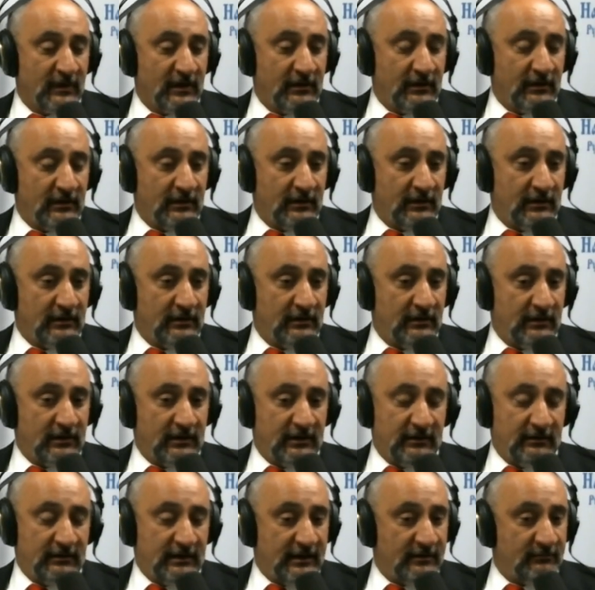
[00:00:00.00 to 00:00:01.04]

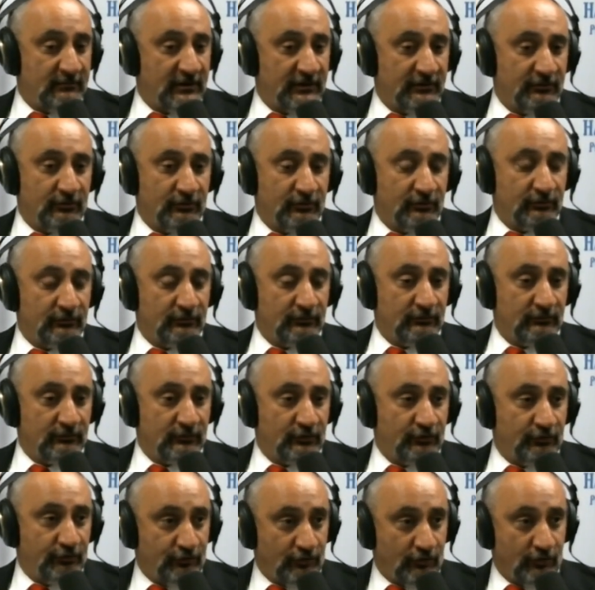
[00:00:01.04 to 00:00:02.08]
I have my own
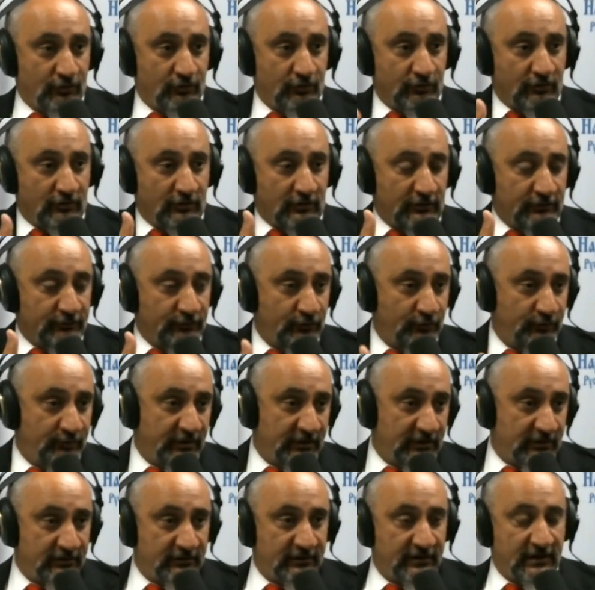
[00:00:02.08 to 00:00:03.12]
show called New
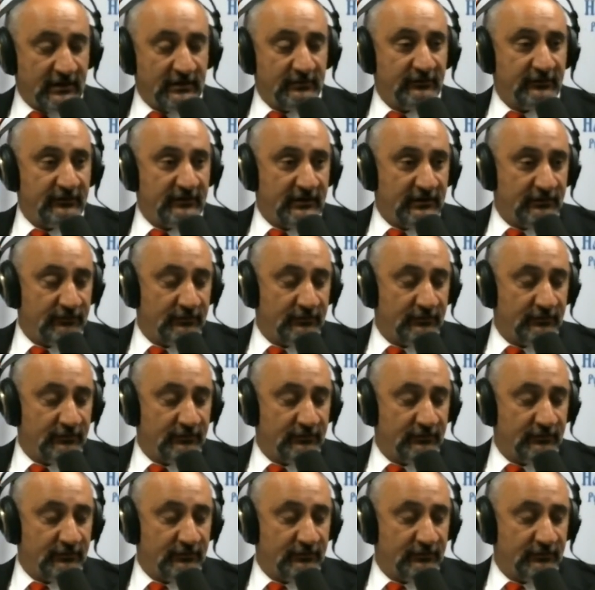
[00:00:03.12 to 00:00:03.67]
Paradigms that I run